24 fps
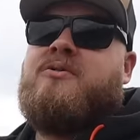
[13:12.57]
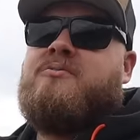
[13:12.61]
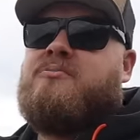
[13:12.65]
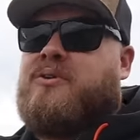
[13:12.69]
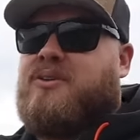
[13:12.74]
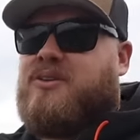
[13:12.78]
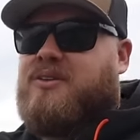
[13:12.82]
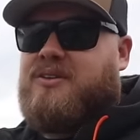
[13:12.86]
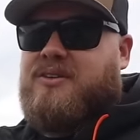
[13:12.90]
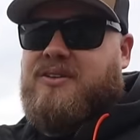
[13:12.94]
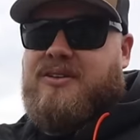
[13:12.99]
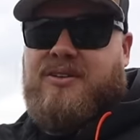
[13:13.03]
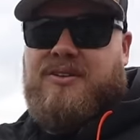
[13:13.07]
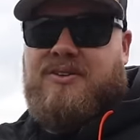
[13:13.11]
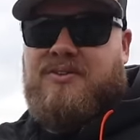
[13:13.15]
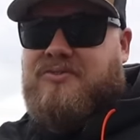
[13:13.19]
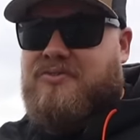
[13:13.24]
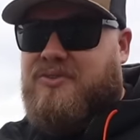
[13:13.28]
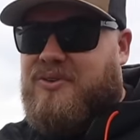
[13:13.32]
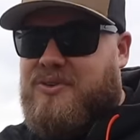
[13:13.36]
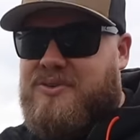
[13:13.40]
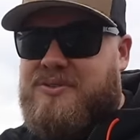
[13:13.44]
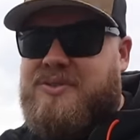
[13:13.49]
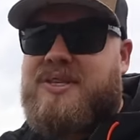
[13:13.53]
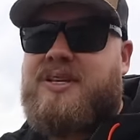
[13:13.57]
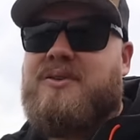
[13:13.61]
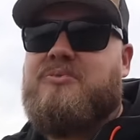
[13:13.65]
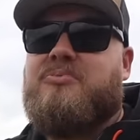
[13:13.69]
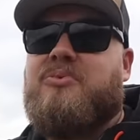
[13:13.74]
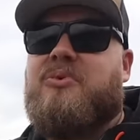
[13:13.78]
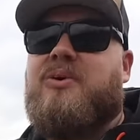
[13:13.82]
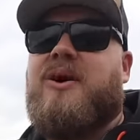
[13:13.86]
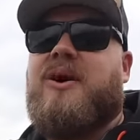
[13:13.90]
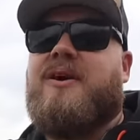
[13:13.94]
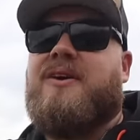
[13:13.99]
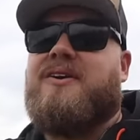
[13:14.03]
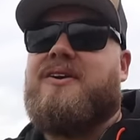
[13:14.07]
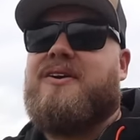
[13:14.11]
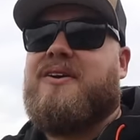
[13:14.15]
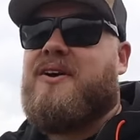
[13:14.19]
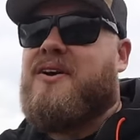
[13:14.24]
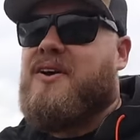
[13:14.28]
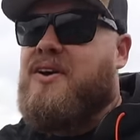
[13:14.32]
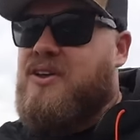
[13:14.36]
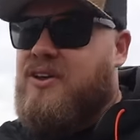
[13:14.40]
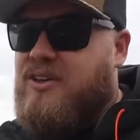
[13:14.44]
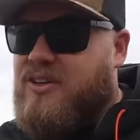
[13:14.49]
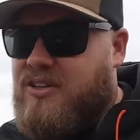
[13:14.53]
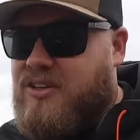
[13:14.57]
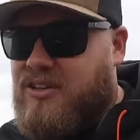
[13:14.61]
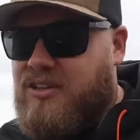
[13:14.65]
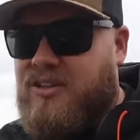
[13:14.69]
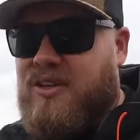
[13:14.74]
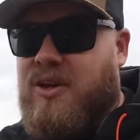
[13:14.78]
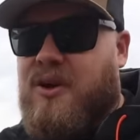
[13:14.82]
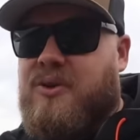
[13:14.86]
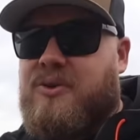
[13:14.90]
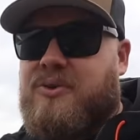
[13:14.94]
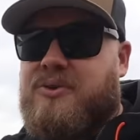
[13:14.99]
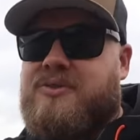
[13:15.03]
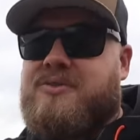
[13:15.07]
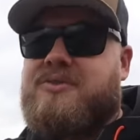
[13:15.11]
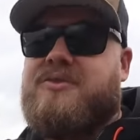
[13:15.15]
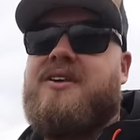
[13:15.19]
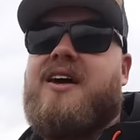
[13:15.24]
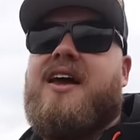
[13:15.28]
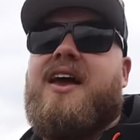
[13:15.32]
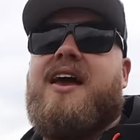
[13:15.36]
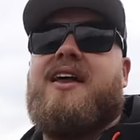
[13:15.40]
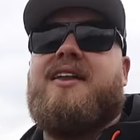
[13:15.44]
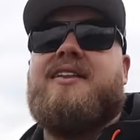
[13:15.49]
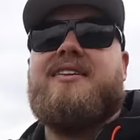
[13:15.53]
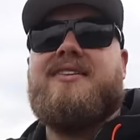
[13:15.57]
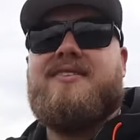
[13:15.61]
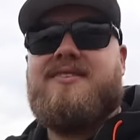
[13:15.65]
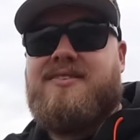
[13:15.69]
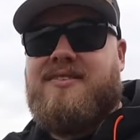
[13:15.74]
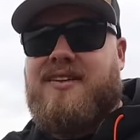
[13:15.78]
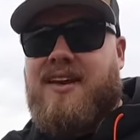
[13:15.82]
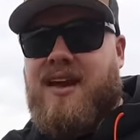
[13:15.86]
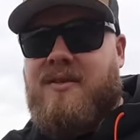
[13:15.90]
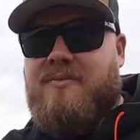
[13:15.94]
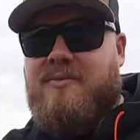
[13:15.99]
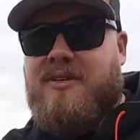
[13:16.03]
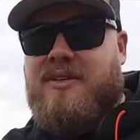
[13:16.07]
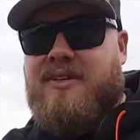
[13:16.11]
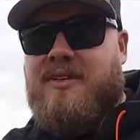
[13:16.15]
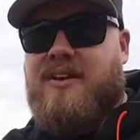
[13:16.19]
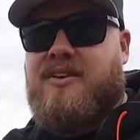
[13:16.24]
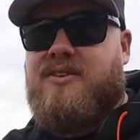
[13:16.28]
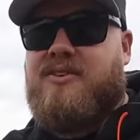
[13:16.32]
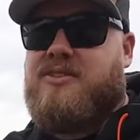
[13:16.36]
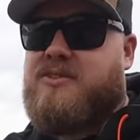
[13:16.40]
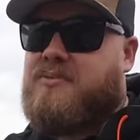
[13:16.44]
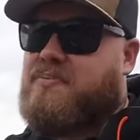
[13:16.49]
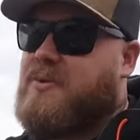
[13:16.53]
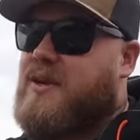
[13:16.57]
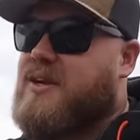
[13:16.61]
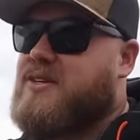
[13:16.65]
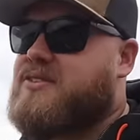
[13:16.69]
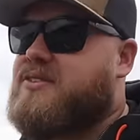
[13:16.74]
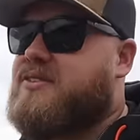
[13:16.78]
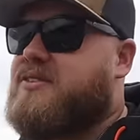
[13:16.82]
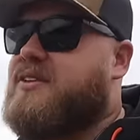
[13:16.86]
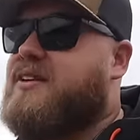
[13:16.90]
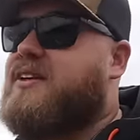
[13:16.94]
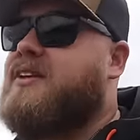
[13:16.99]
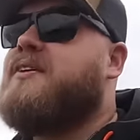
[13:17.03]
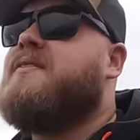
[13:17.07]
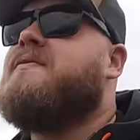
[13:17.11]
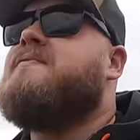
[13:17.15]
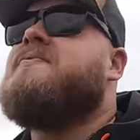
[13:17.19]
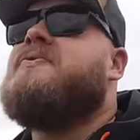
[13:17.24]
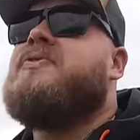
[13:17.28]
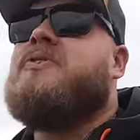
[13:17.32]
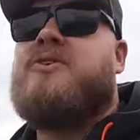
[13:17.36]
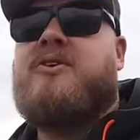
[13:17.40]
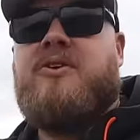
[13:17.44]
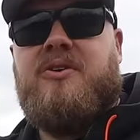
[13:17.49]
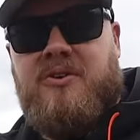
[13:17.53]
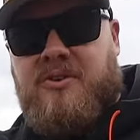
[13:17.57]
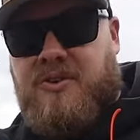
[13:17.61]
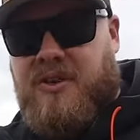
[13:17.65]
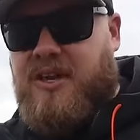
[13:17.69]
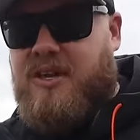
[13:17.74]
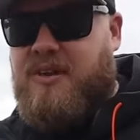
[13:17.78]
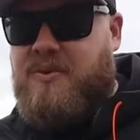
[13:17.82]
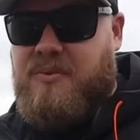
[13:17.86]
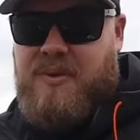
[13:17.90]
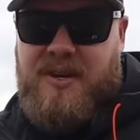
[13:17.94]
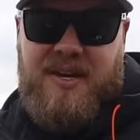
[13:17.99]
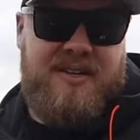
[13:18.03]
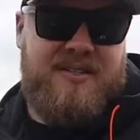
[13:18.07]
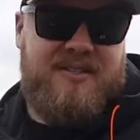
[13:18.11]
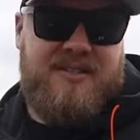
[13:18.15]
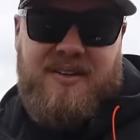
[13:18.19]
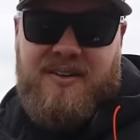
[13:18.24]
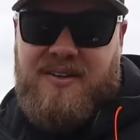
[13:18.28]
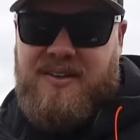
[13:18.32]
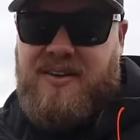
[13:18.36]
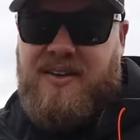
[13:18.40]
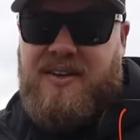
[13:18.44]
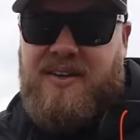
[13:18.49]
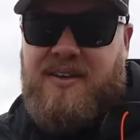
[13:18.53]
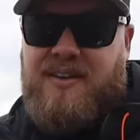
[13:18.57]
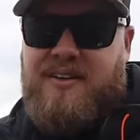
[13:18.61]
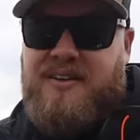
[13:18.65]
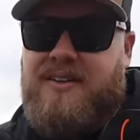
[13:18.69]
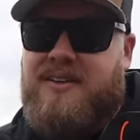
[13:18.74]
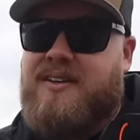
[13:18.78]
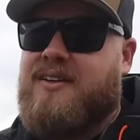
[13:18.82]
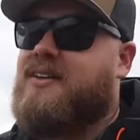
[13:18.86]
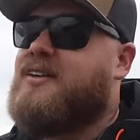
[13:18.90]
But look for deep water close, and this time of year especially, green weeds are key.